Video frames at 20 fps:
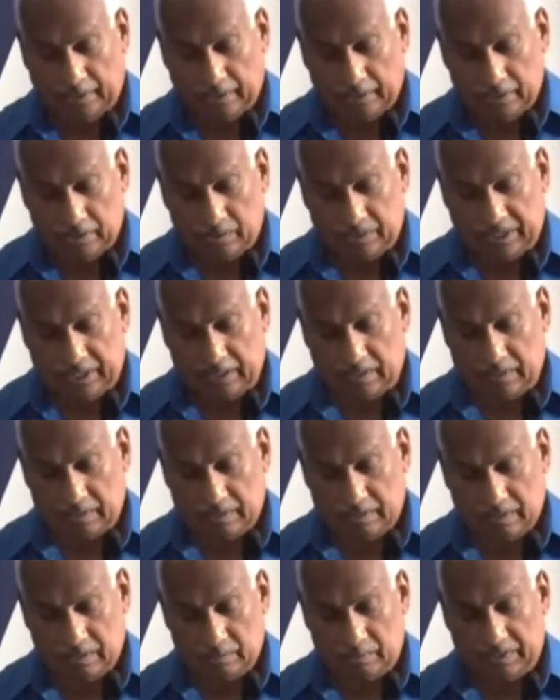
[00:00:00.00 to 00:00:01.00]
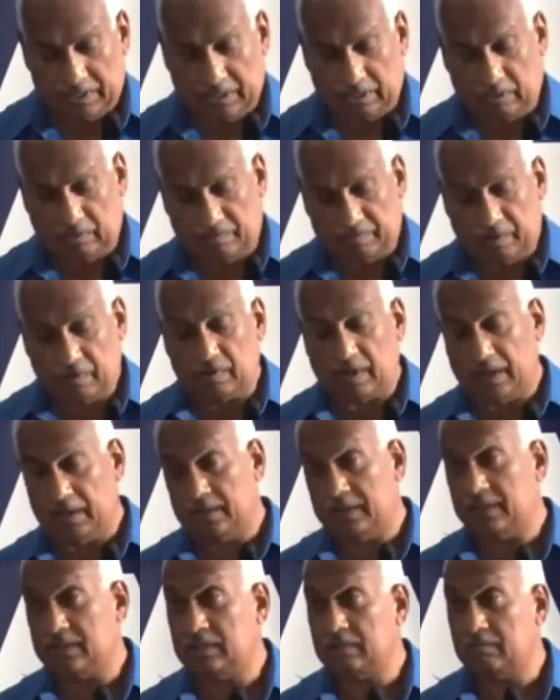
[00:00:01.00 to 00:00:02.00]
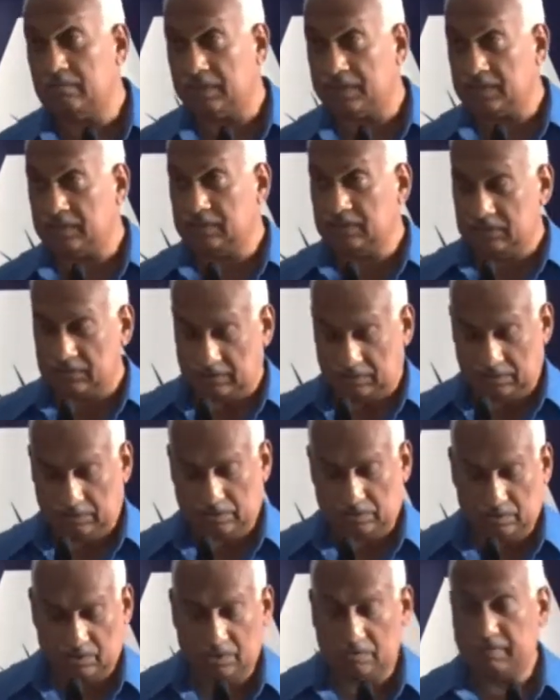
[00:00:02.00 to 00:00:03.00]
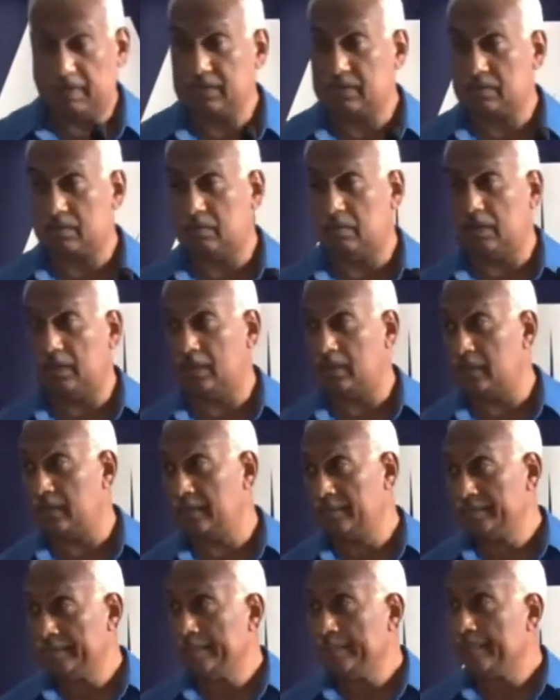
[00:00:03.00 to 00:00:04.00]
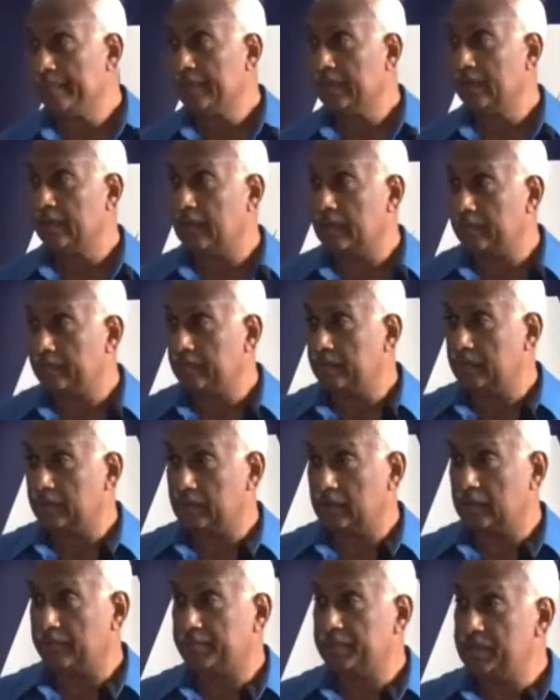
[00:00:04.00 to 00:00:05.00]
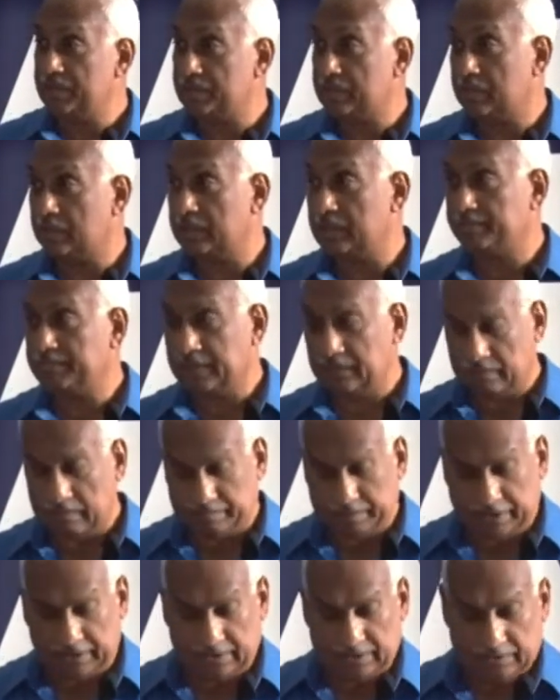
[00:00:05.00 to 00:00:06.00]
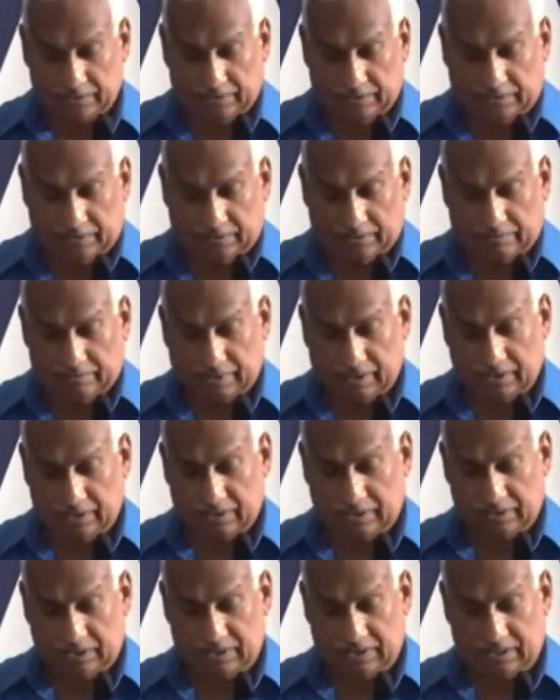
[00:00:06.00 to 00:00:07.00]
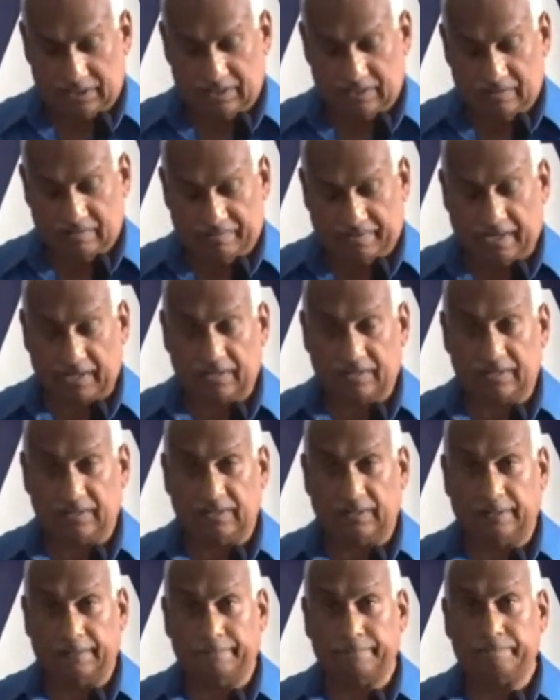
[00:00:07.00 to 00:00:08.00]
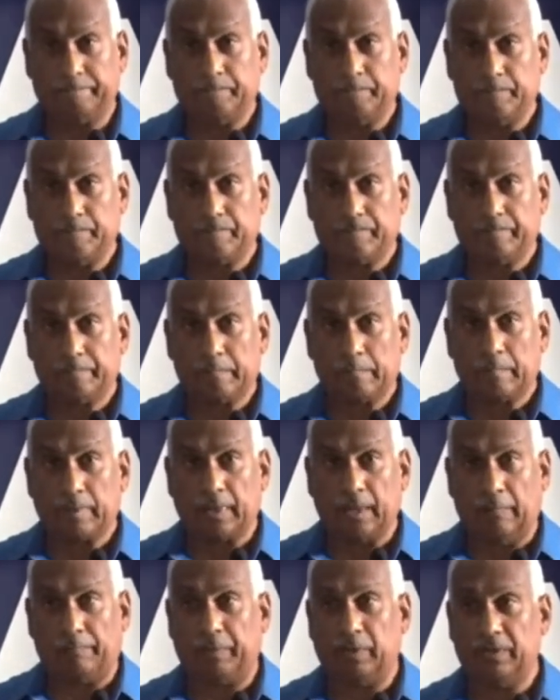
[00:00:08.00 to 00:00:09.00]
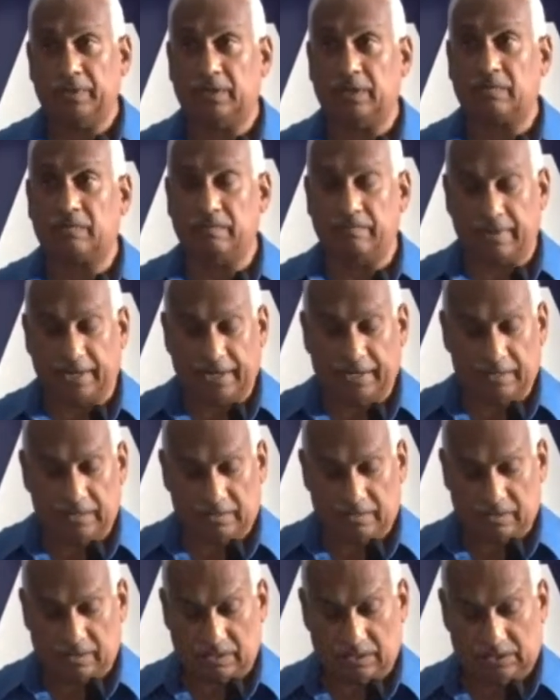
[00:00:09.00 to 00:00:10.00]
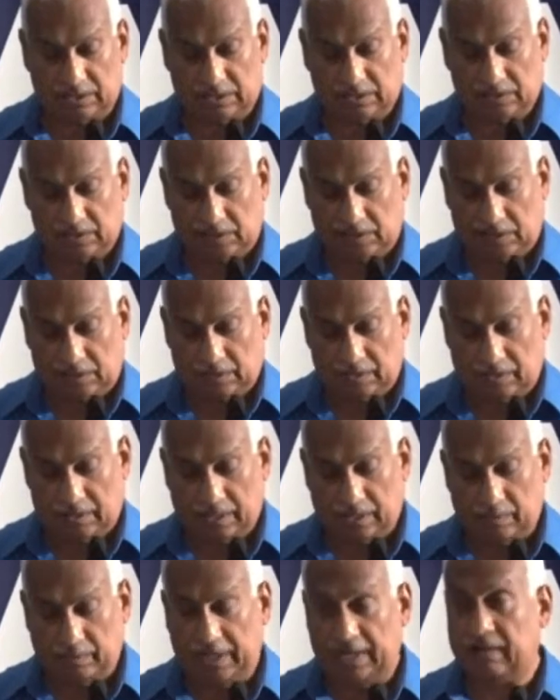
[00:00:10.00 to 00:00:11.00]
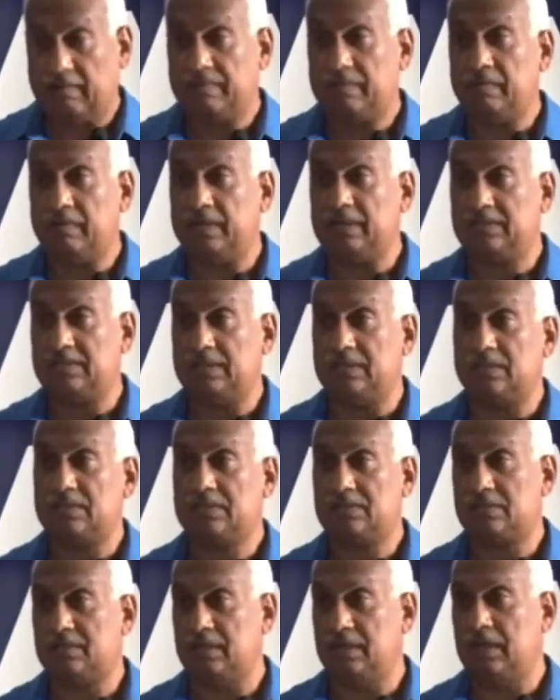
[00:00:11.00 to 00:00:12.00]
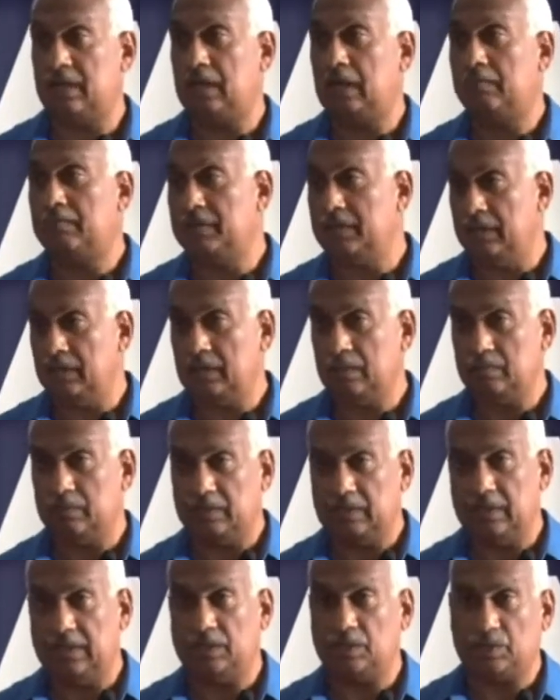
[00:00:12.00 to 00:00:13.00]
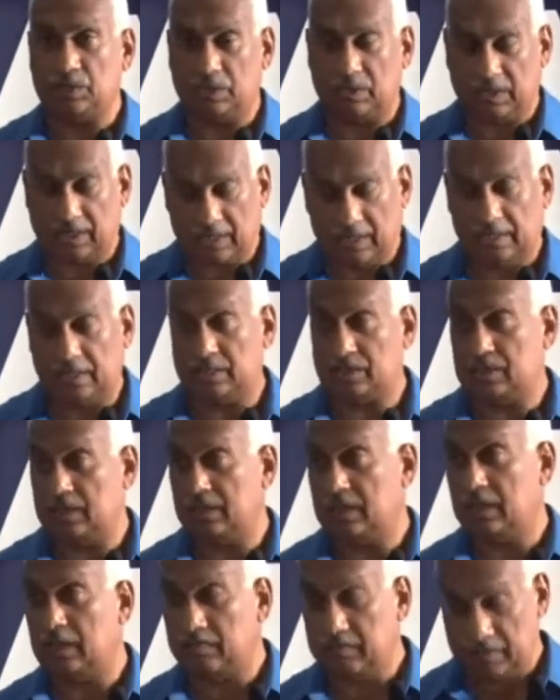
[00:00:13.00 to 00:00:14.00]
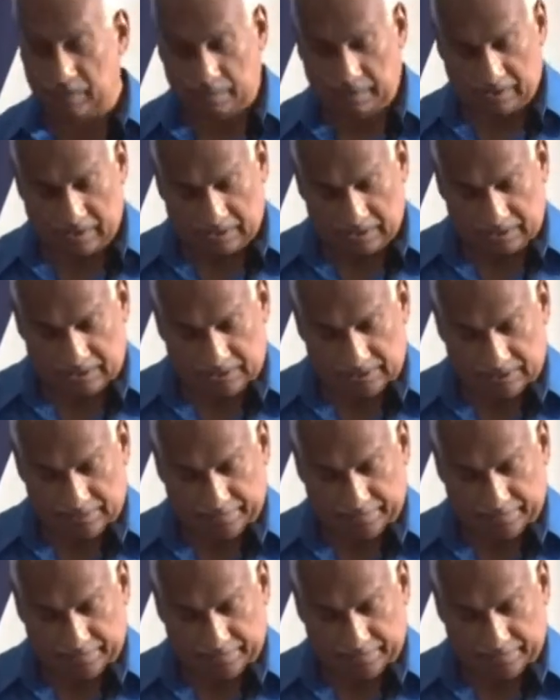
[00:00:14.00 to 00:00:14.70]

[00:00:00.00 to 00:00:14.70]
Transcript: We take you for granted, Mother Earth." So this might sound like a preacher on the pulpit, but it is in fact a poignant reminder to us that we have to exist in harmony with nature and nature in harmony with us.